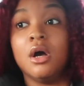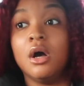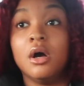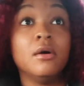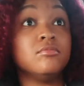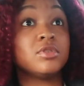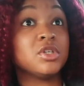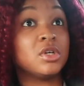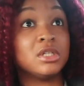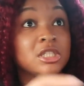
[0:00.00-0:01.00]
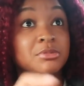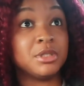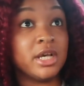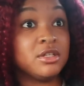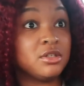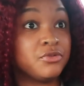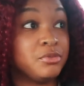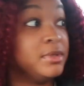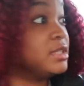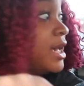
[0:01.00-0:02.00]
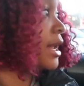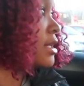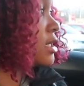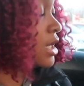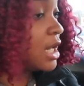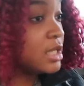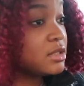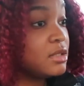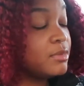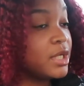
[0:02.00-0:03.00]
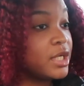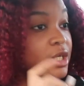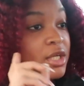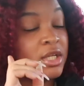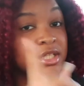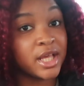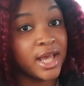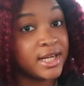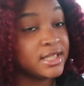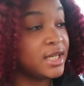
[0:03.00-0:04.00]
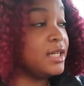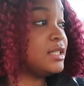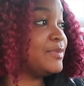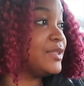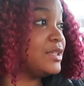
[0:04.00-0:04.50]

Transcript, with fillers: Um, so it could just be easier for me to hand it to the customer. It's a hand it to customer